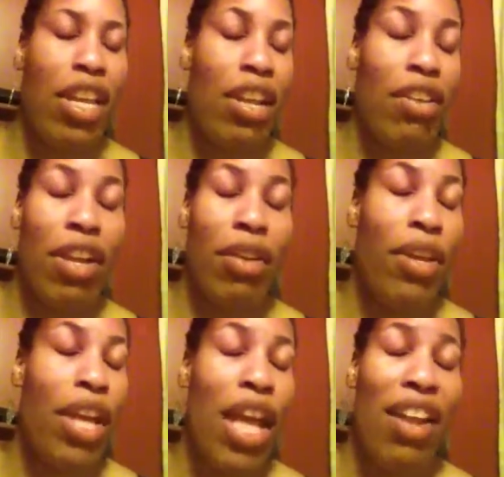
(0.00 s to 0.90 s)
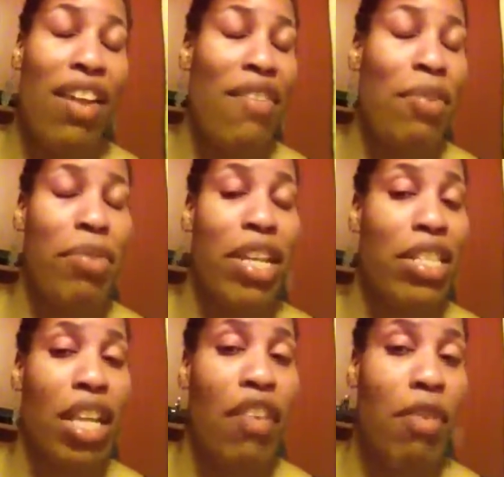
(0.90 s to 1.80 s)
don't know. I don't have any
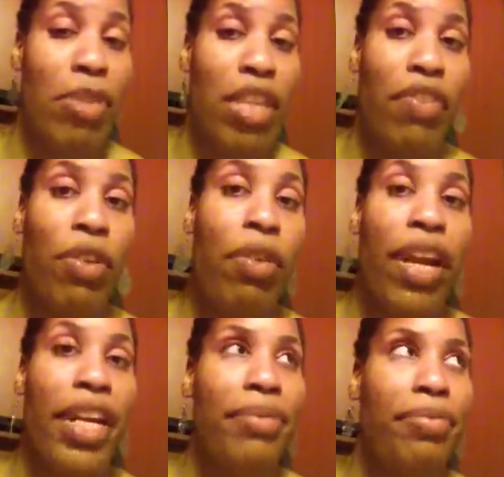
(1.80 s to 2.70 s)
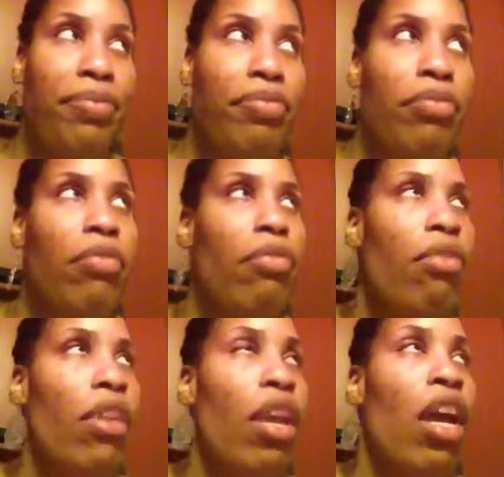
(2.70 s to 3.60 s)
plans to give up seafood right now.
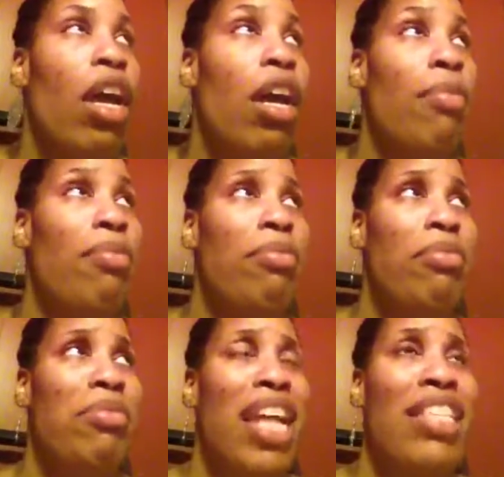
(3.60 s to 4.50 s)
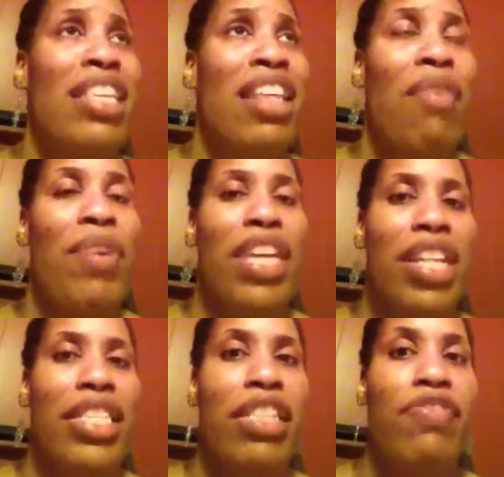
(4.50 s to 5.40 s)
I'm not saying that I would
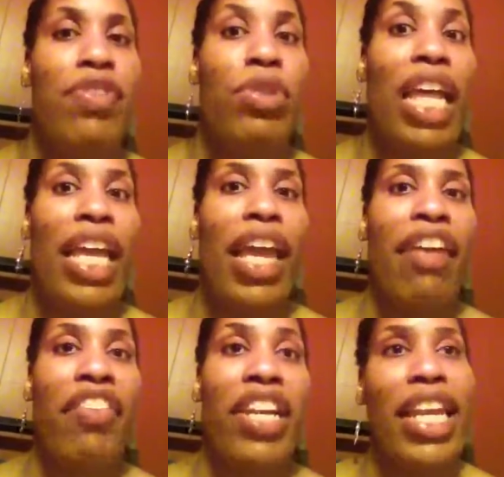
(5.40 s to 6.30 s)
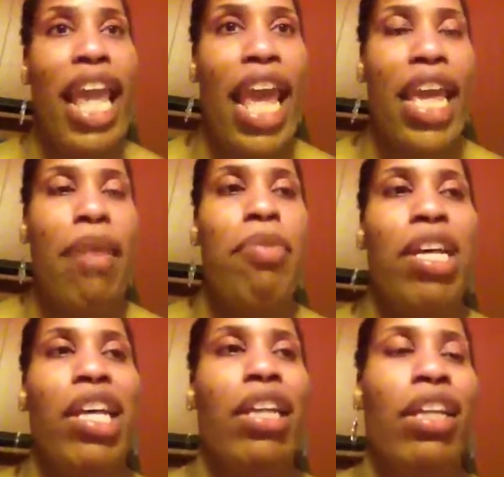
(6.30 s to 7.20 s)
eat seafood like every day,
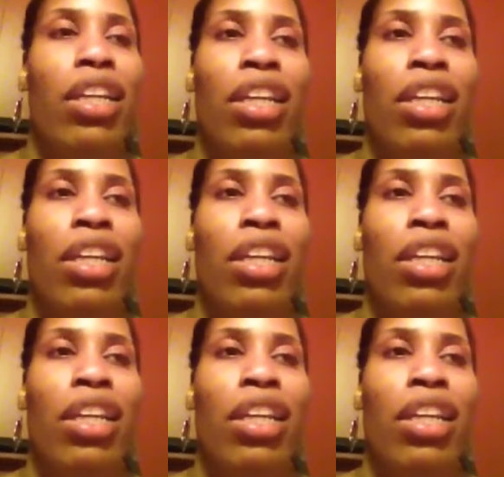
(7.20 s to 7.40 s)
but